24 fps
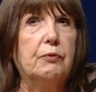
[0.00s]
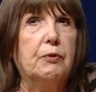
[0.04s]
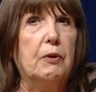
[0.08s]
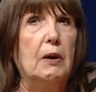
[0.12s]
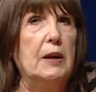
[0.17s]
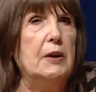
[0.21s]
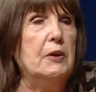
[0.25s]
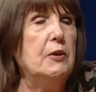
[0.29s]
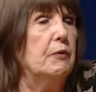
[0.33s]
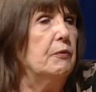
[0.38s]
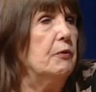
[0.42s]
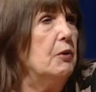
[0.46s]

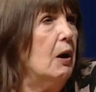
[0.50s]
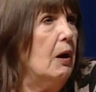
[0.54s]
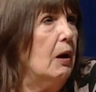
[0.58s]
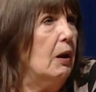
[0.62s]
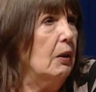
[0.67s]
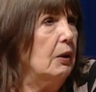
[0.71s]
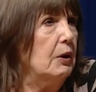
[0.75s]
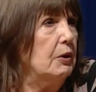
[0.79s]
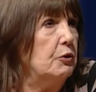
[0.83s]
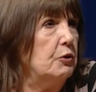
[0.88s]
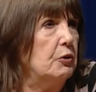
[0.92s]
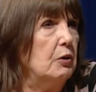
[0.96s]
fund of
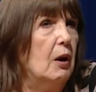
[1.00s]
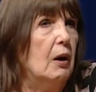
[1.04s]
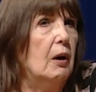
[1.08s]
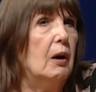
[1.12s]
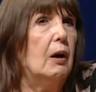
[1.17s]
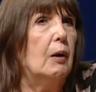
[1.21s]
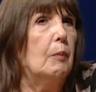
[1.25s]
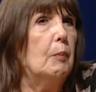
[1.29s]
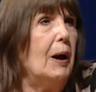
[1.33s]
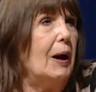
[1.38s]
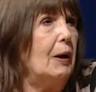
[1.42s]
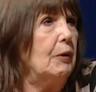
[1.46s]
knowledge
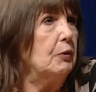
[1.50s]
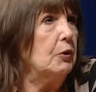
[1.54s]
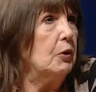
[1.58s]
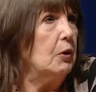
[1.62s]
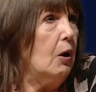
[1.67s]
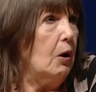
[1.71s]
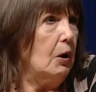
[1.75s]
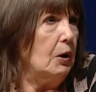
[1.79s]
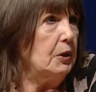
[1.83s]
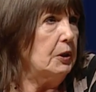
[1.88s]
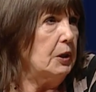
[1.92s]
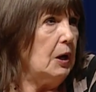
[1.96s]
about
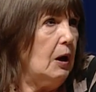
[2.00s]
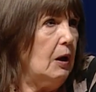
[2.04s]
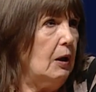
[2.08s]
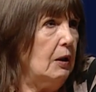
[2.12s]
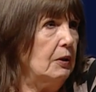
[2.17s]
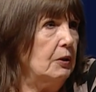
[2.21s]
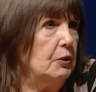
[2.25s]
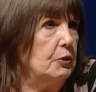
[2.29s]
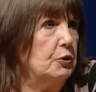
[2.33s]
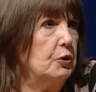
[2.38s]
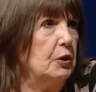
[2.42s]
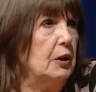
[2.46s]

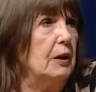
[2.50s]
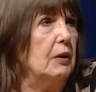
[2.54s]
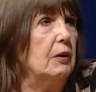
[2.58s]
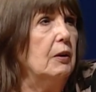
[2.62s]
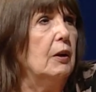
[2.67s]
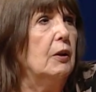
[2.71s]
cardiology.